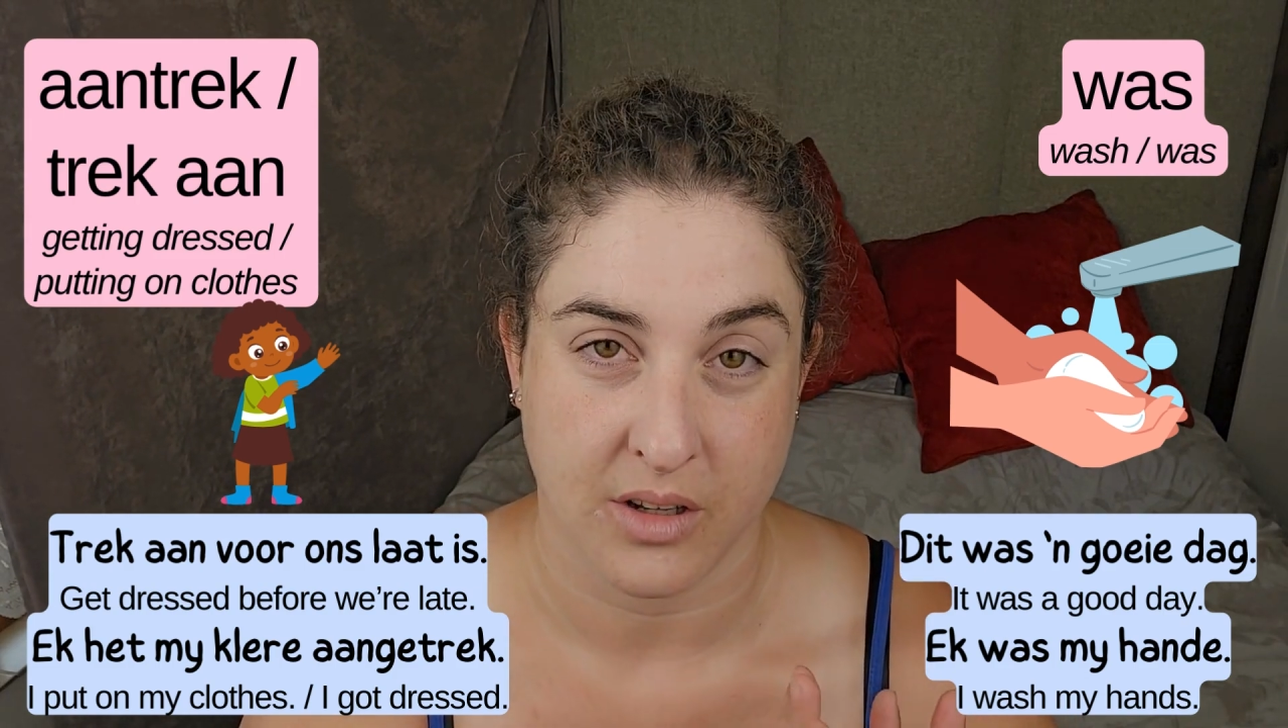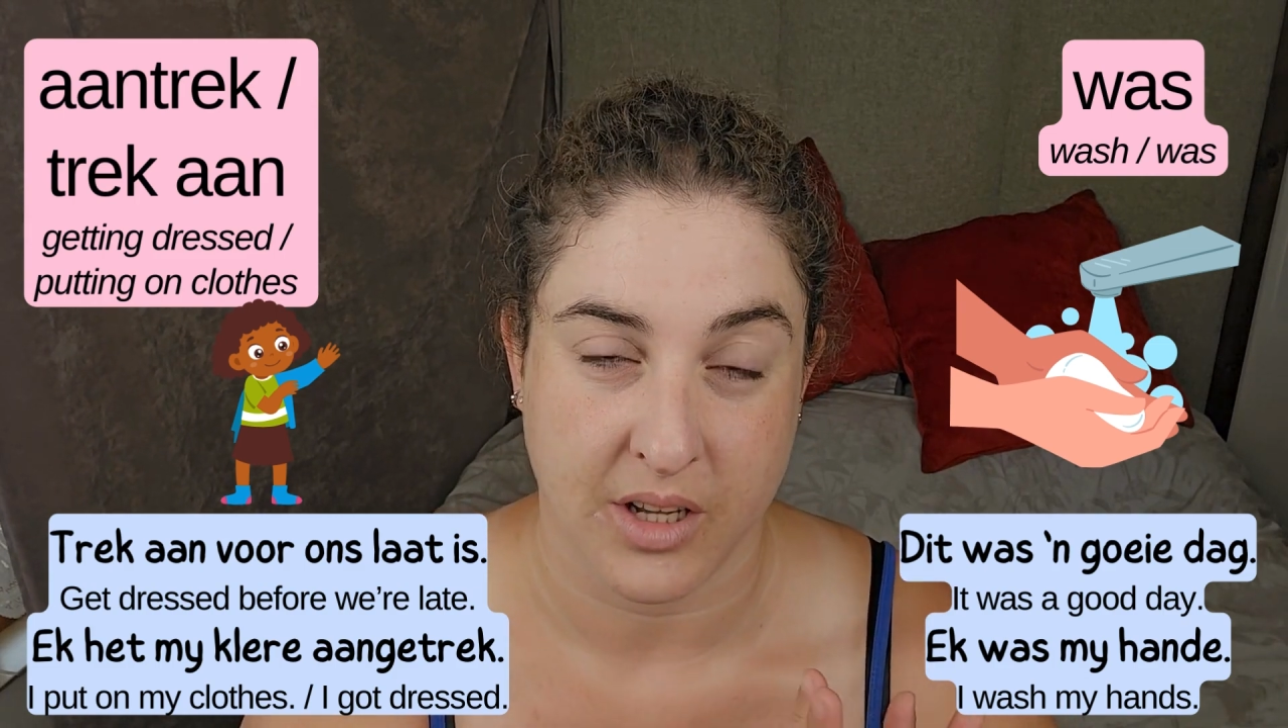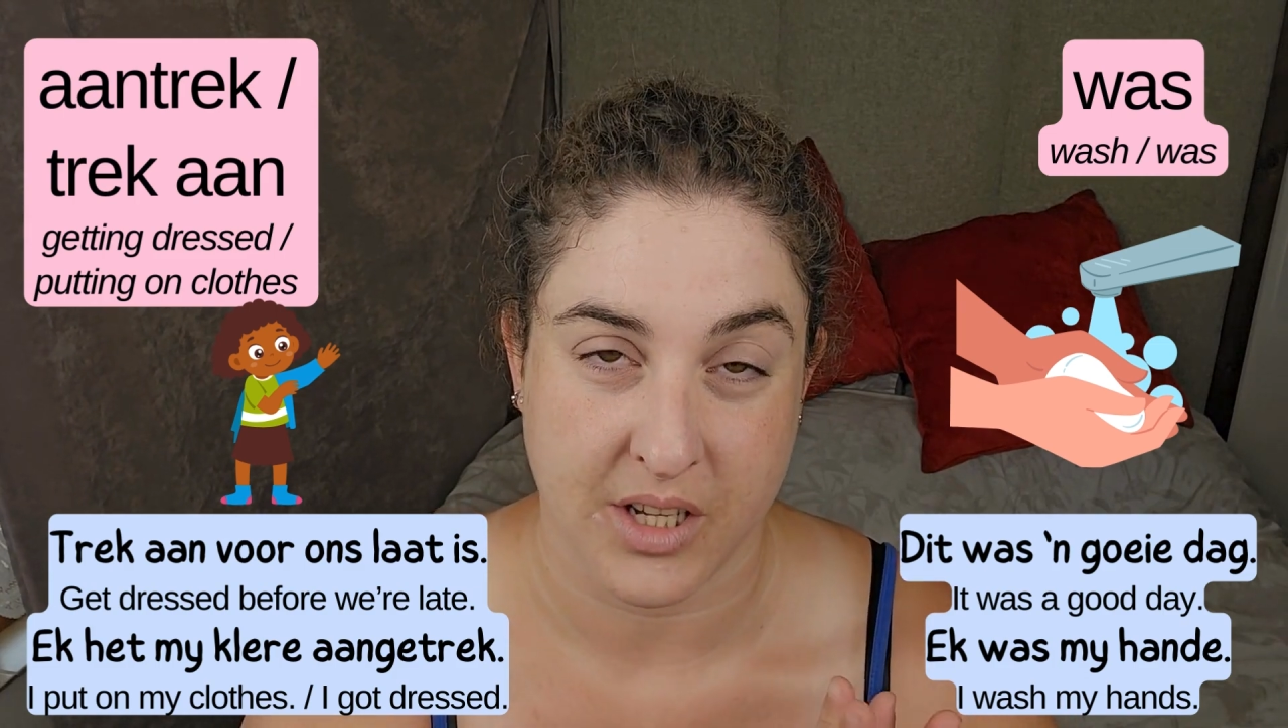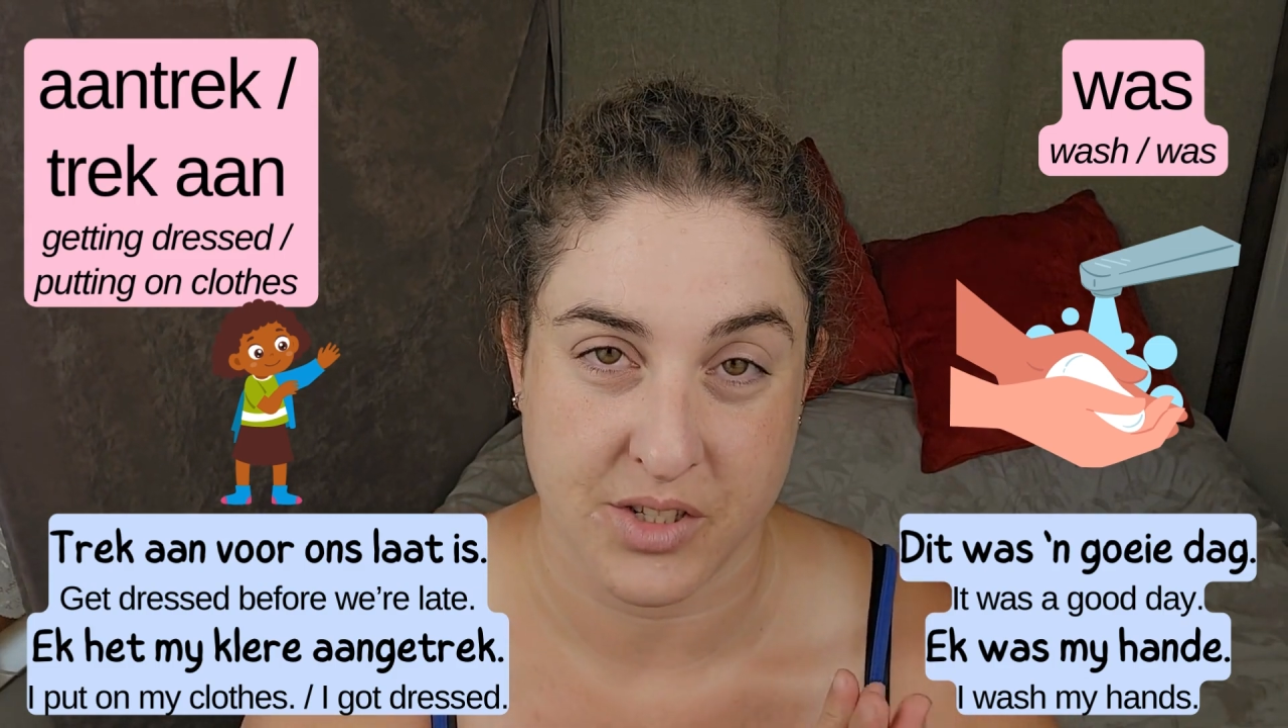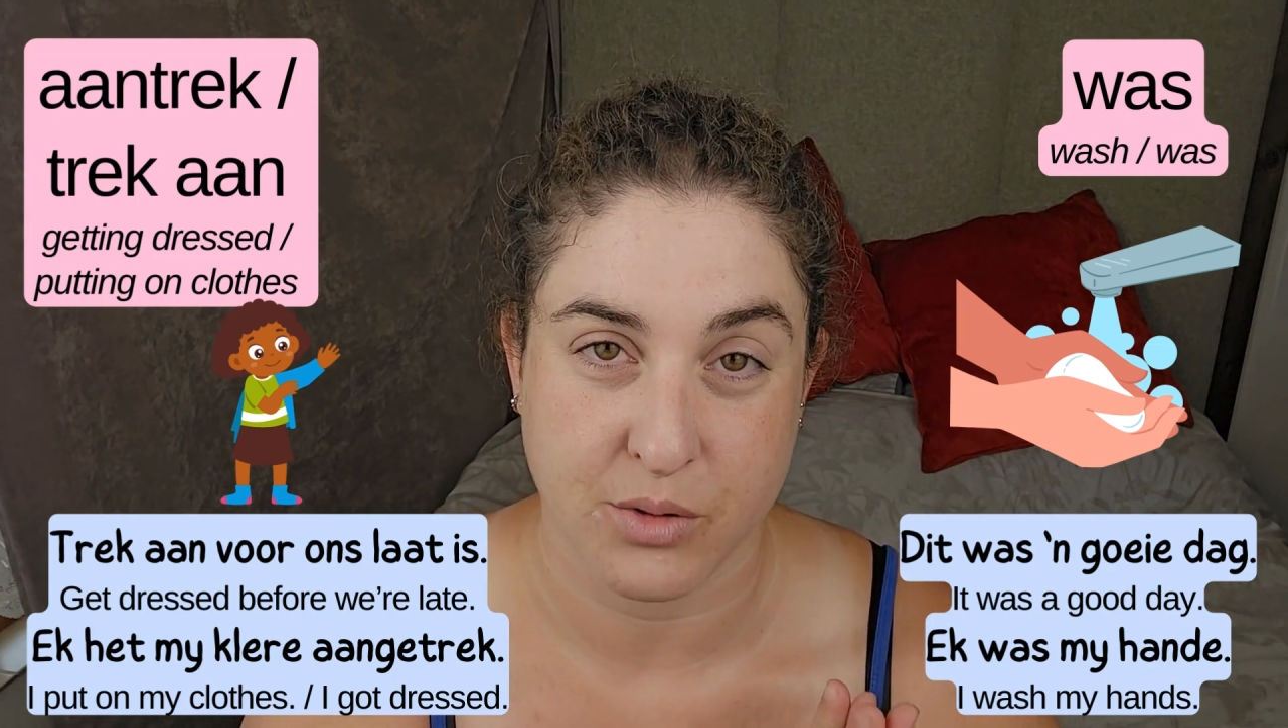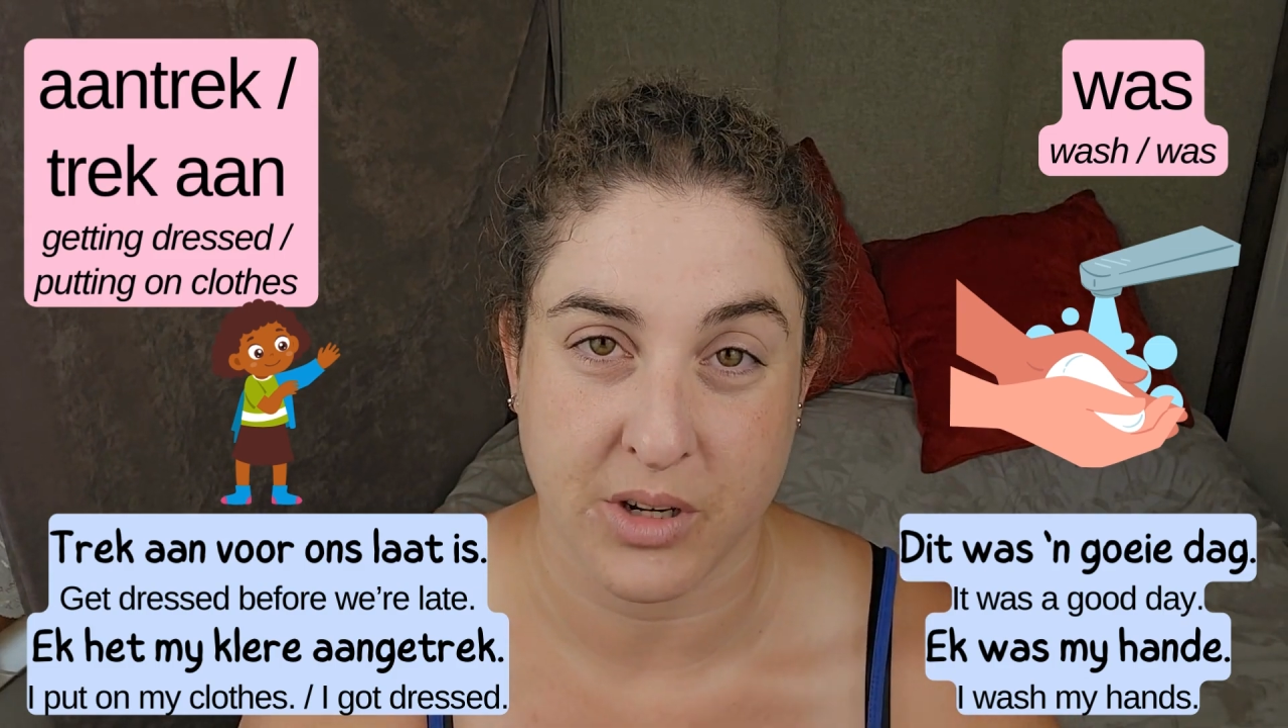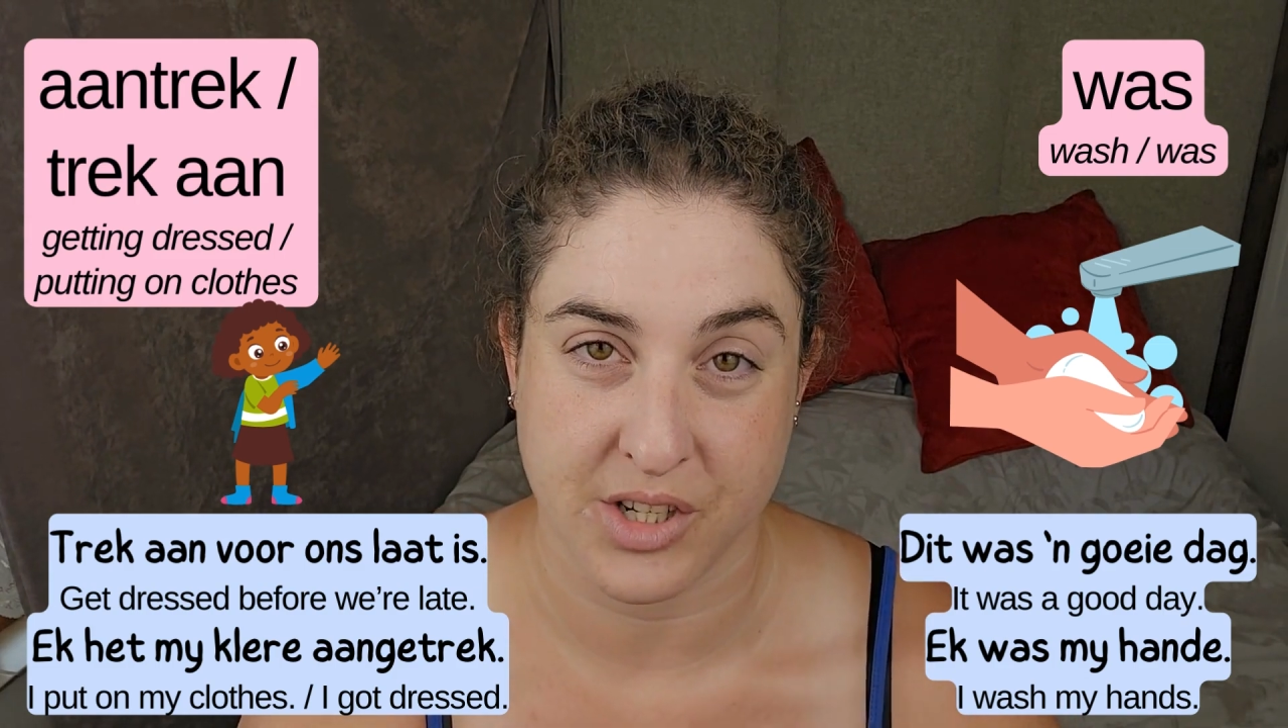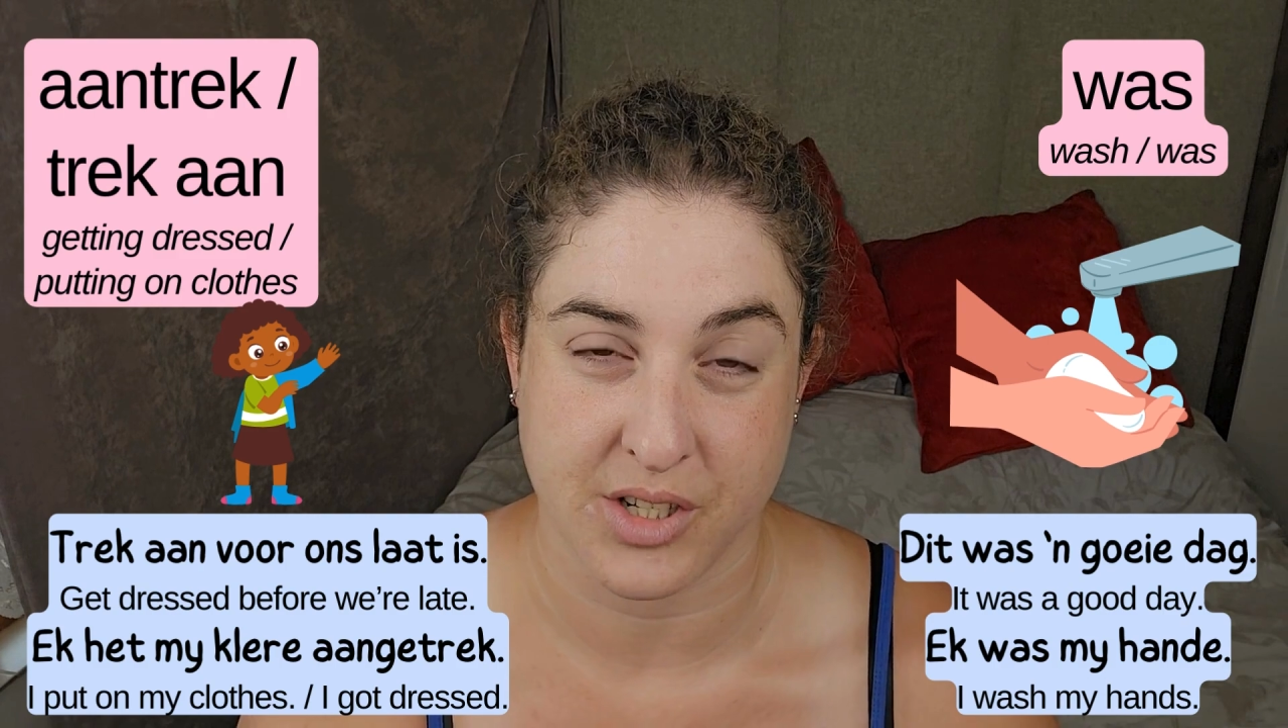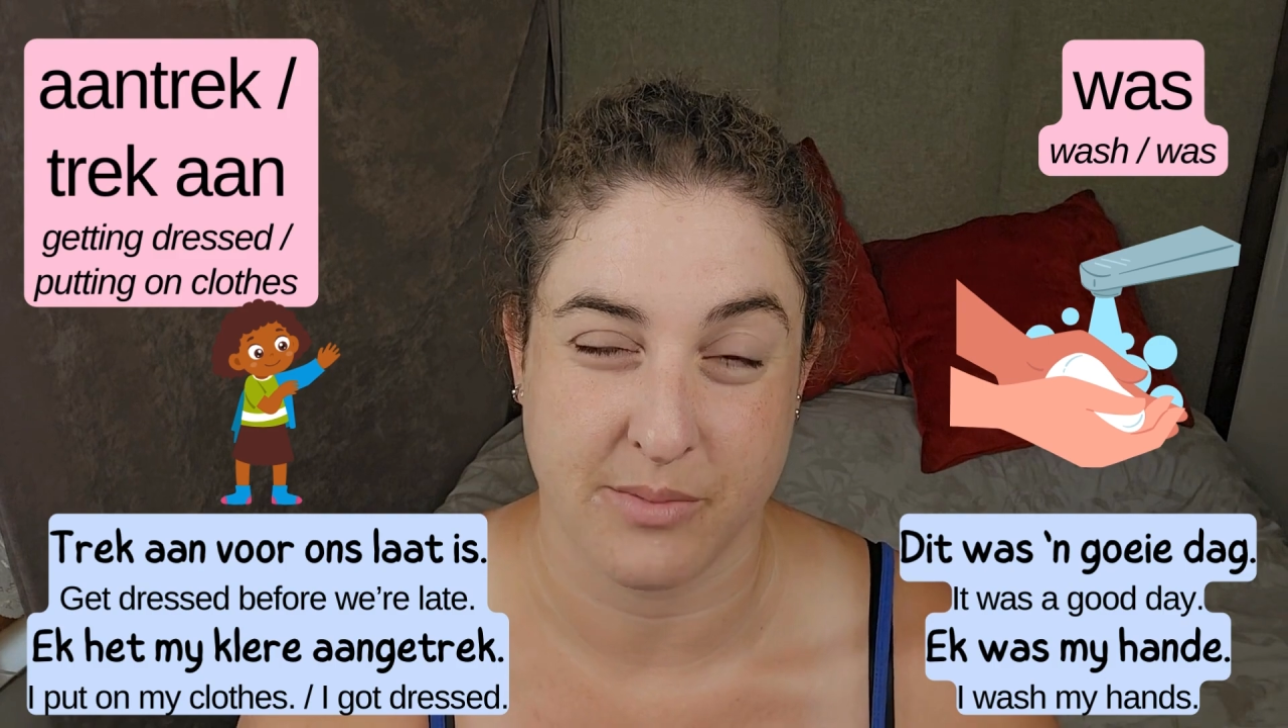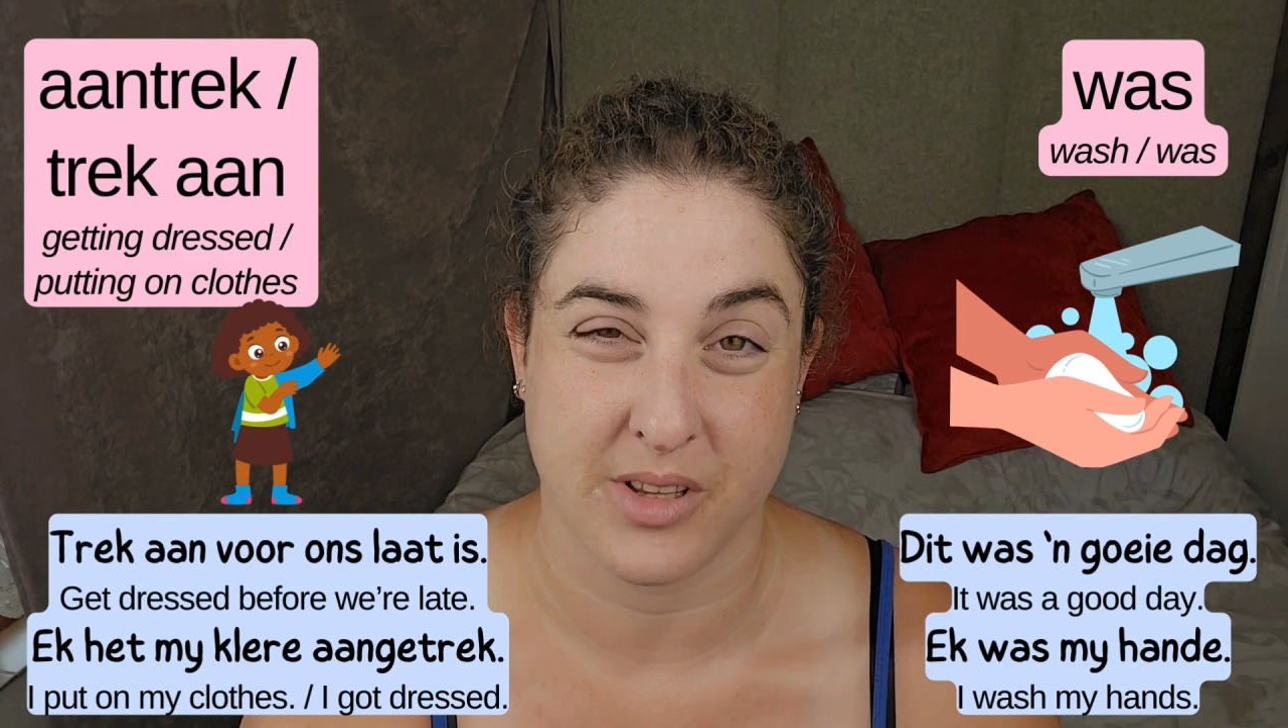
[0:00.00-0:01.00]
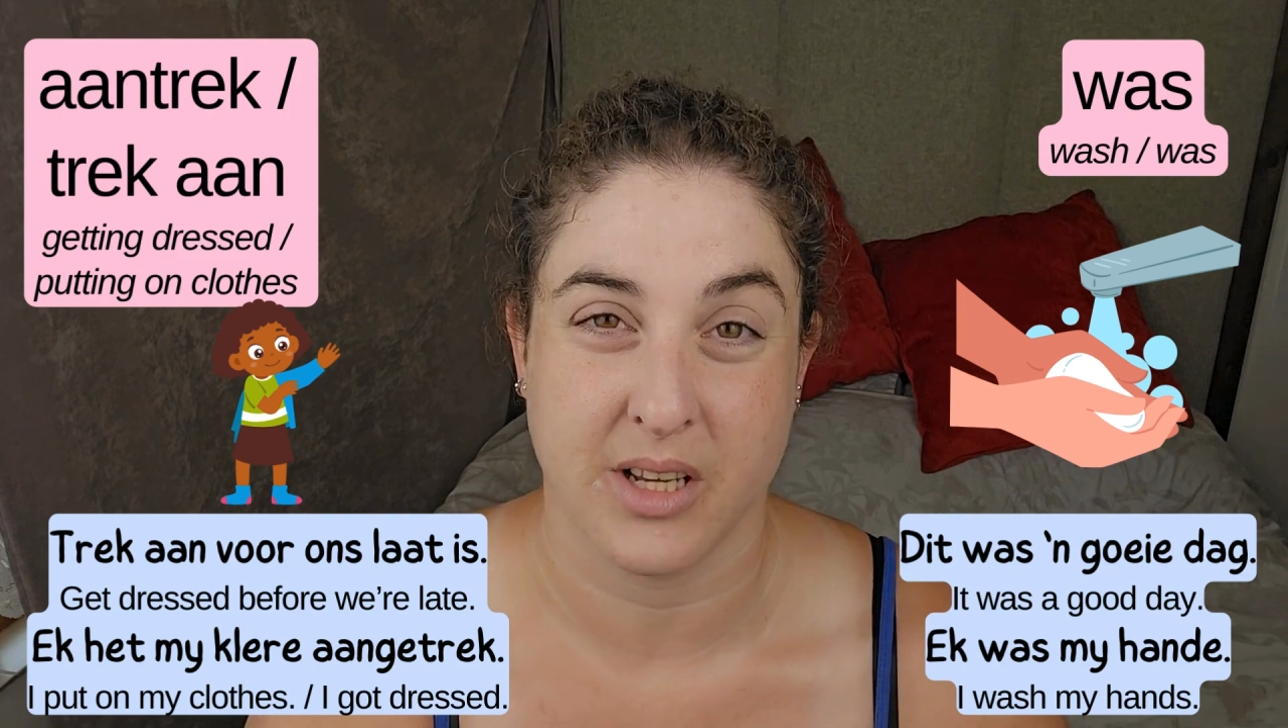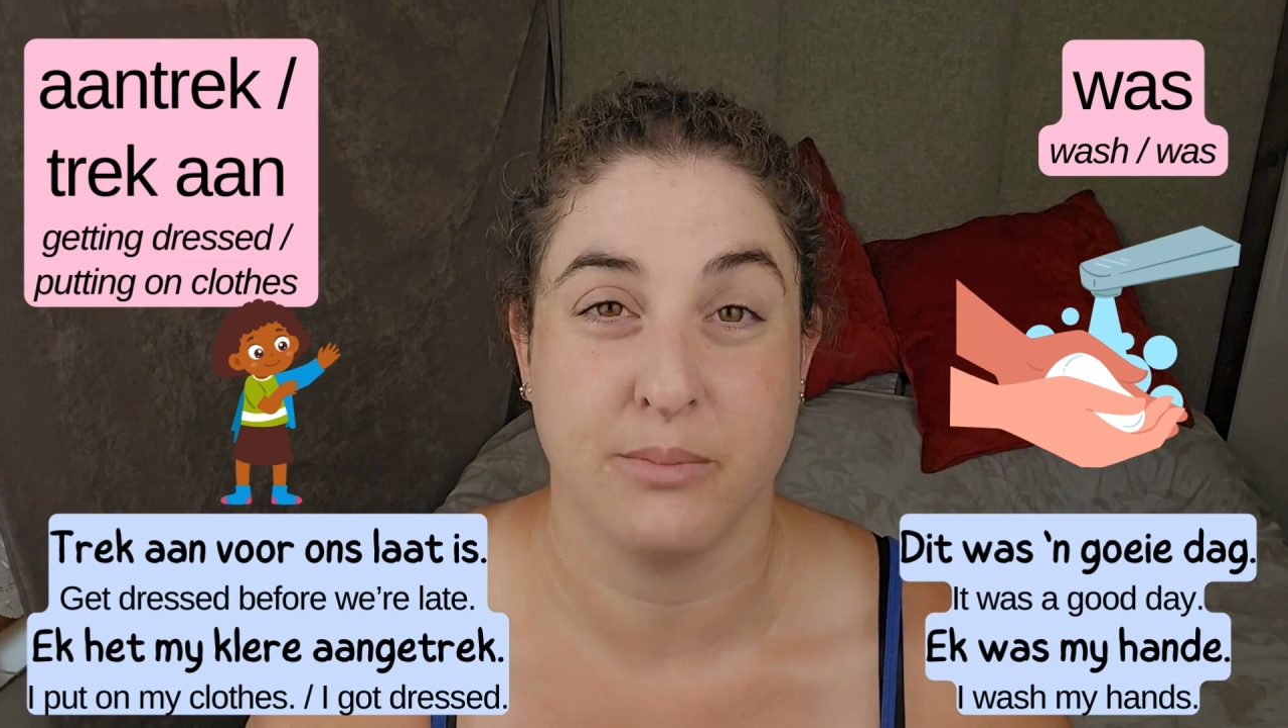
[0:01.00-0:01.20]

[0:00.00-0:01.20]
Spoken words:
is to wash something,